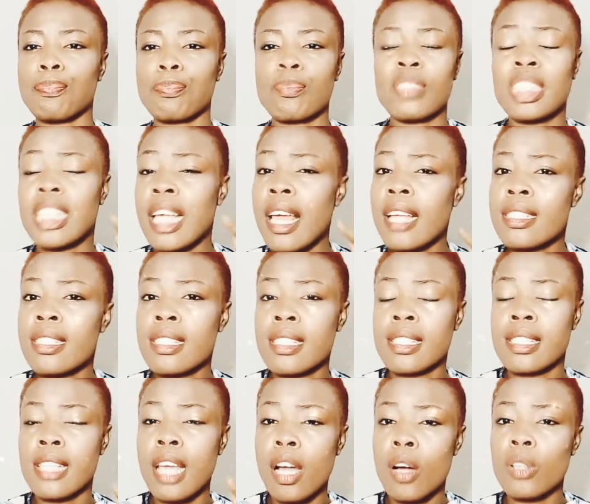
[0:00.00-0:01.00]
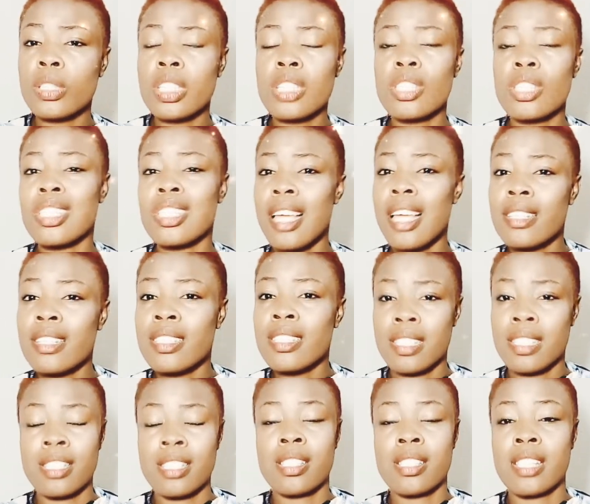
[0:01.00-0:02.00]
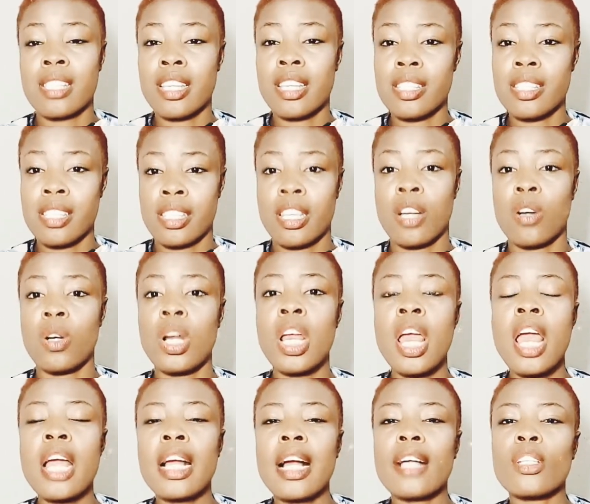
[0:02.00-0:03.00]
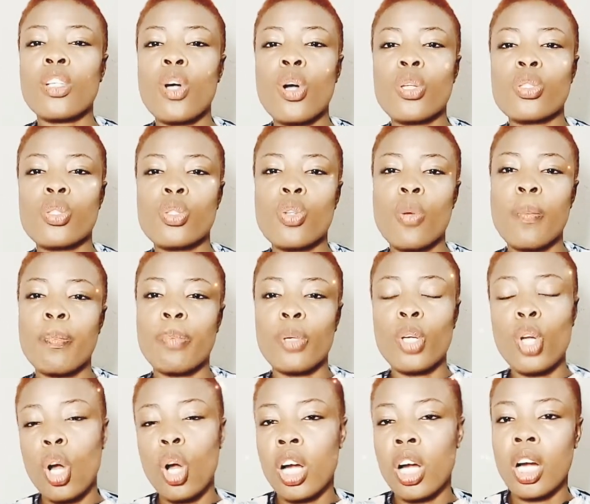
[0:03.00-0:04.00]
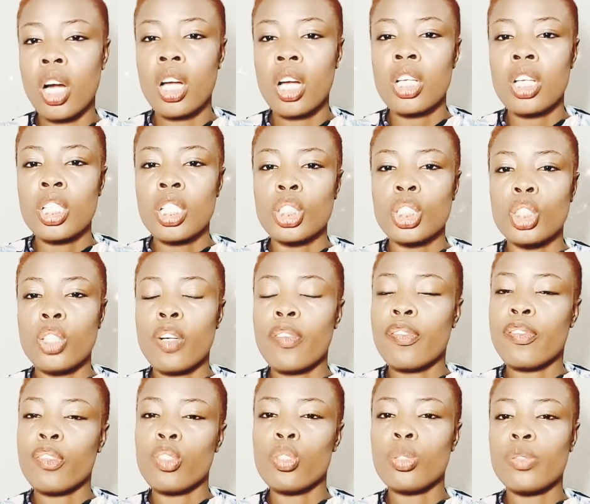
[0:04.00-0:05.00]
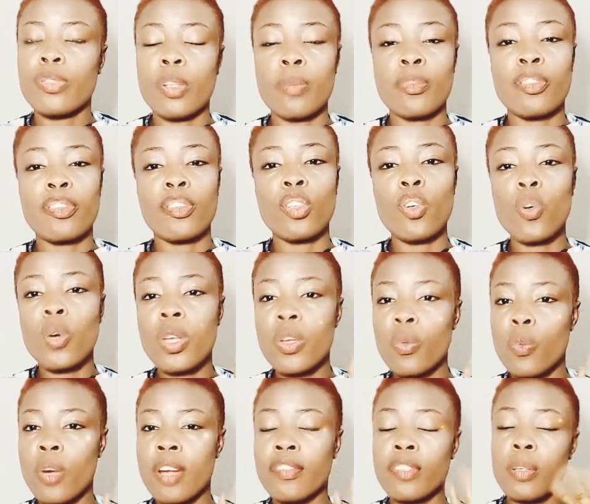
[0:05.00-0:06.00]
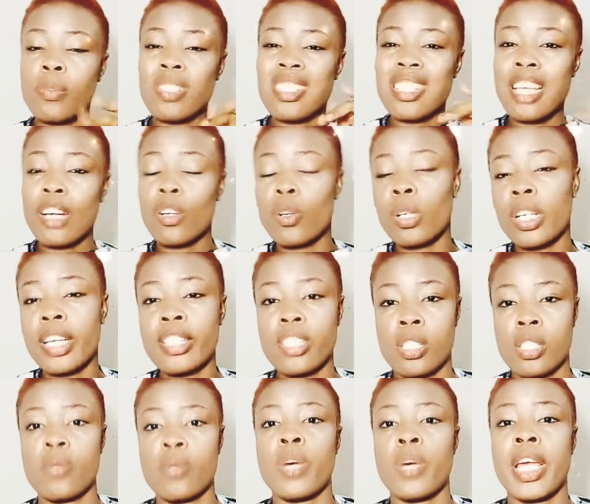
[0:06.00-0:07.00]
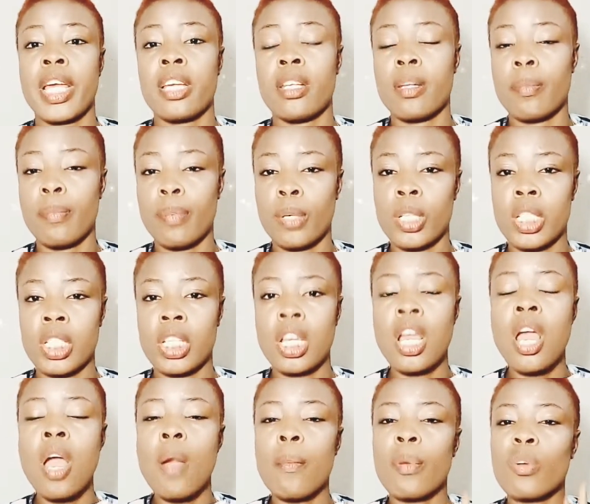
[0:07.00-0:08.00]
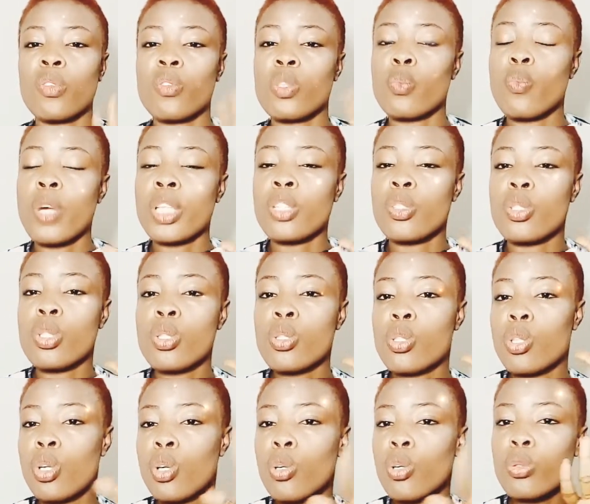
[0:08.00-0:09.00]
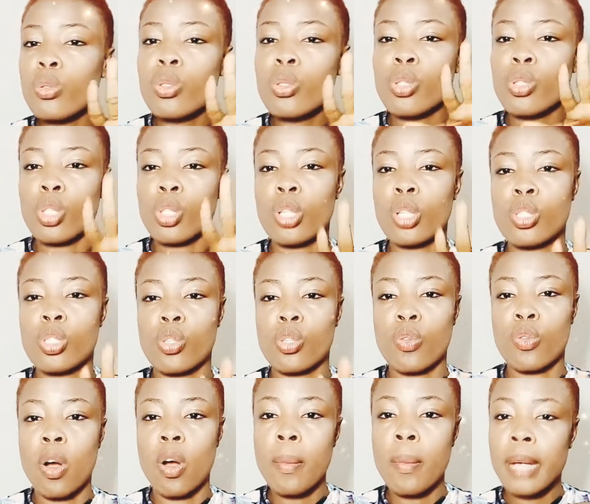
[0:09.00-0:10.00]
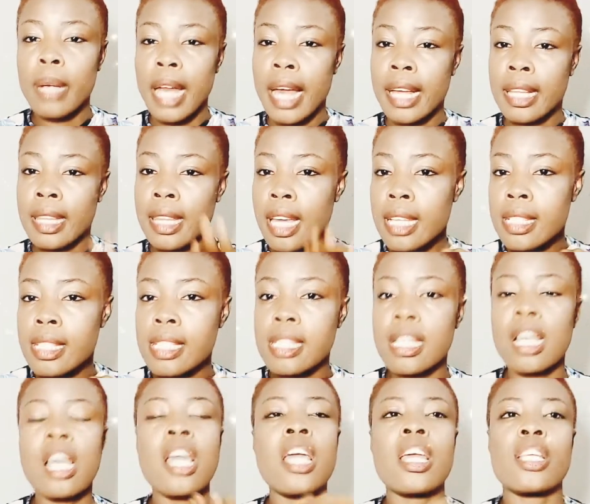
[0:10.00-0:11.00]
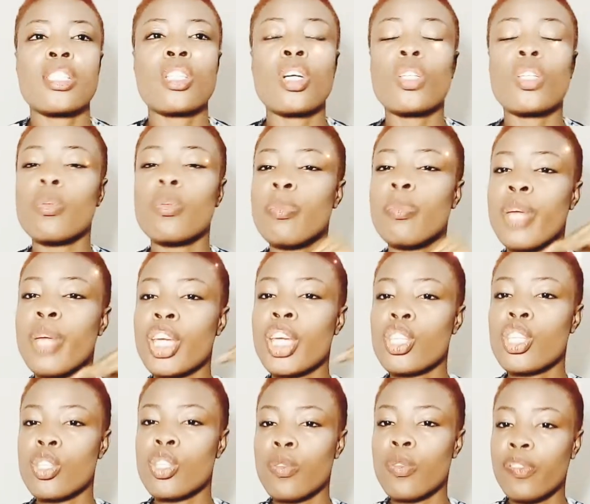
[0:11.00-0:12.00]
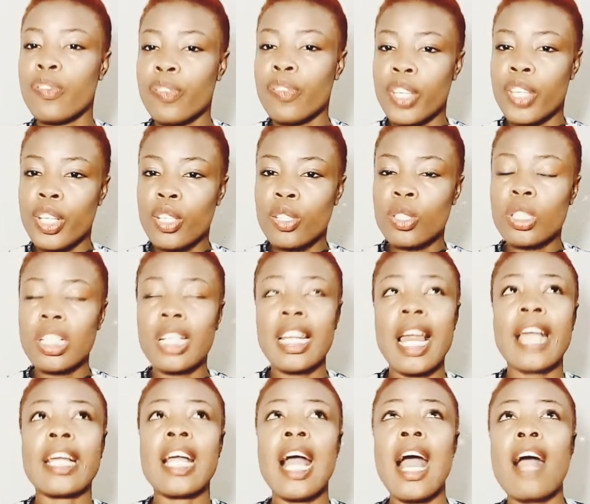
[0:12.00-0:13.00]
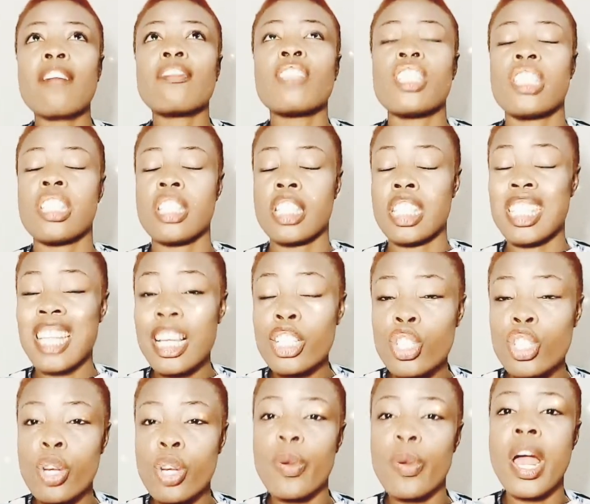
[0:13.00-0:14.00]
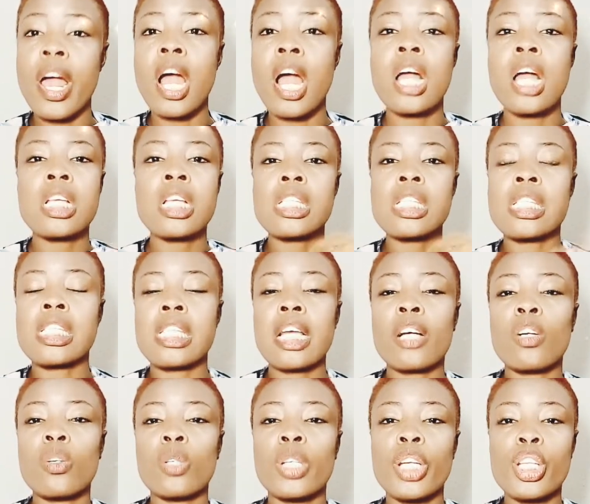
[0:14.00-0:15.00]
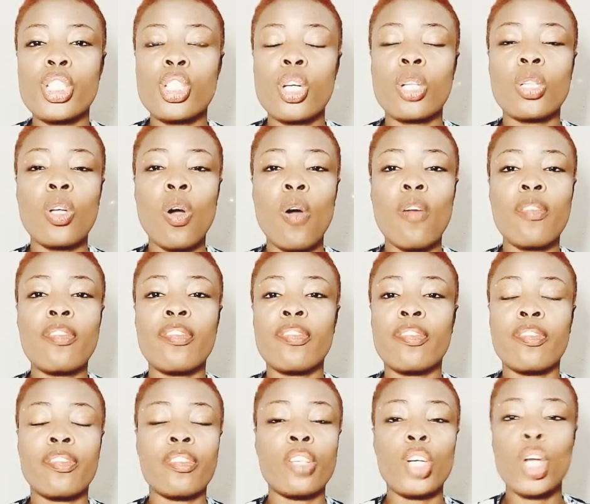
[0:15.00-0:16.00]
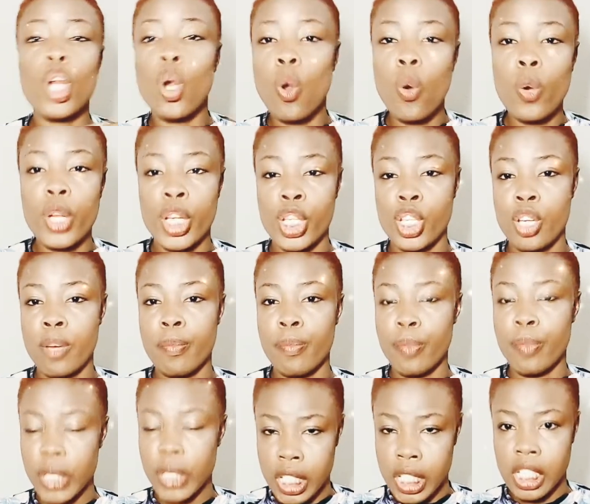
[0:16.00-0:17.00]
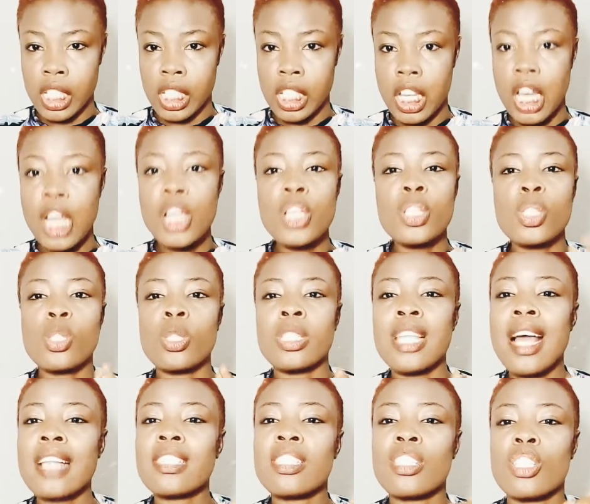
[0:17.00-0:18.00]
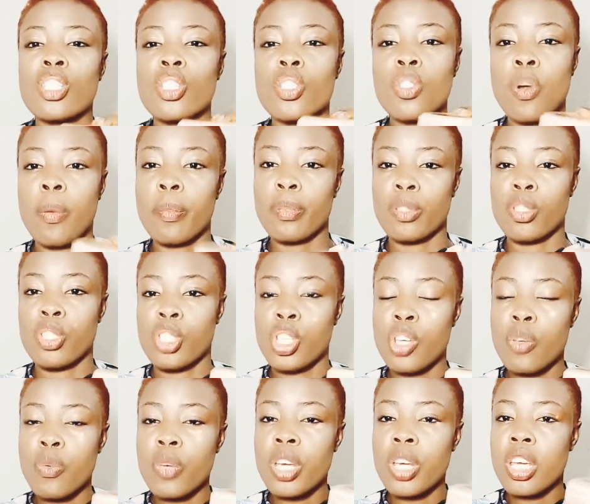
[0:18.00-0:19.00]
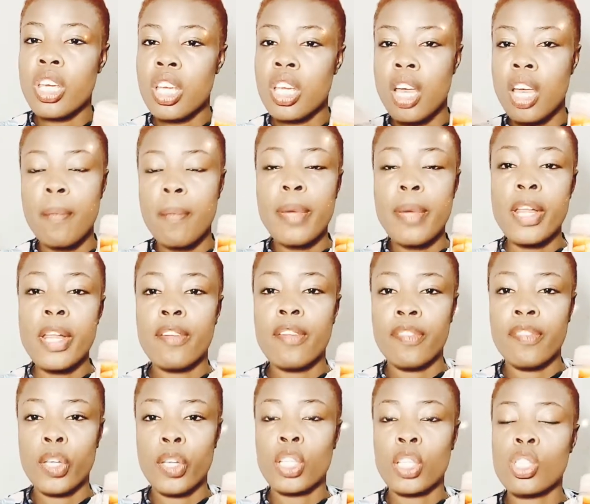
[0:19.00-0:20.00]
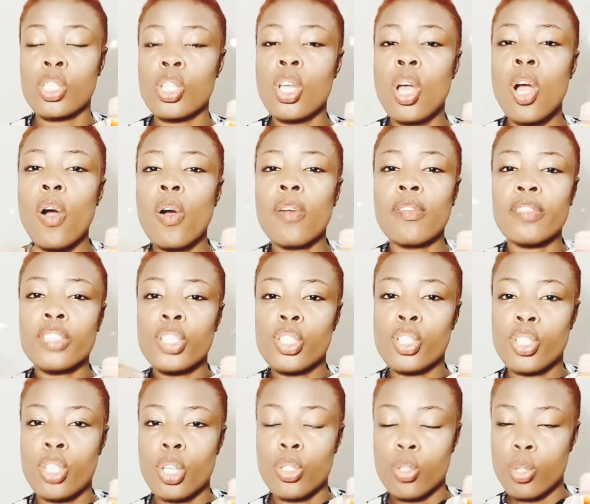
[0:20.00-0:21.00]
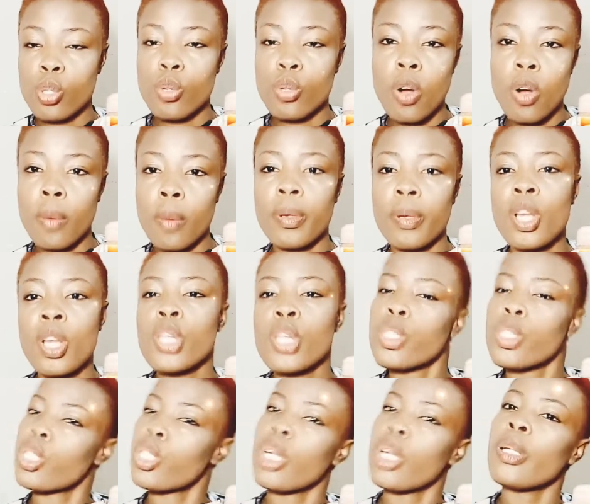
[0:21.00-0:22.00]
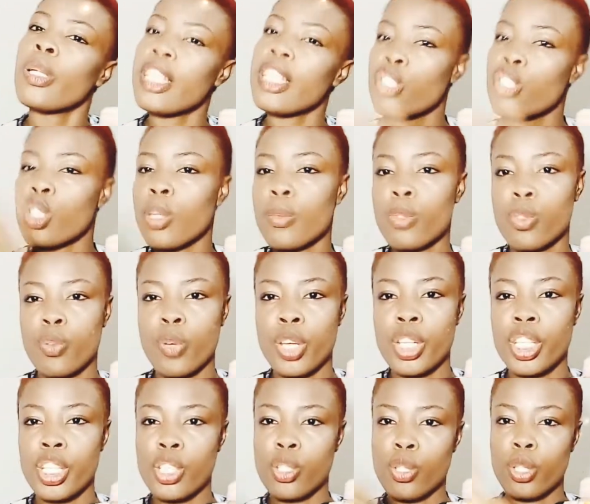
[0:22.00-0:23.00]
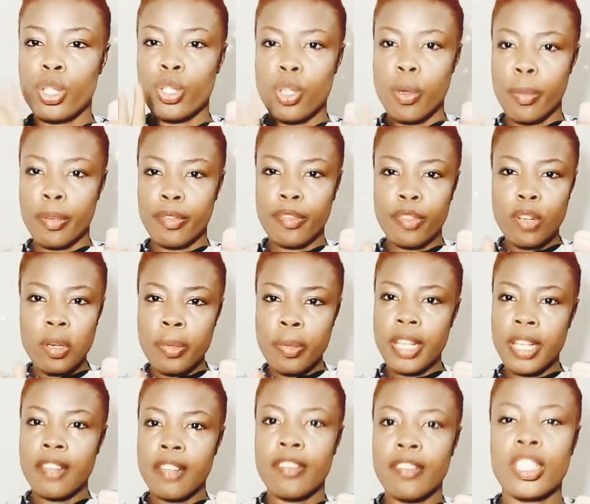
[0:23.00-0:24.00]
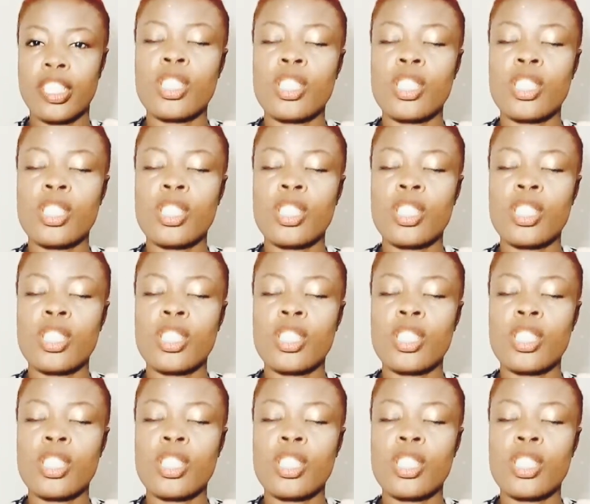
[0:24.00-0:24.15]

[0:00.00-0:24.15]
dead skin cell can also block your fluid from flowing well, from circulating well in the body. But when you use good salt scrub like this, it's going to make you feel like have this natural circulation of flow in your body. So that is the number 3 benefit of this scrub. So let's jump straight into the number 4 benefit.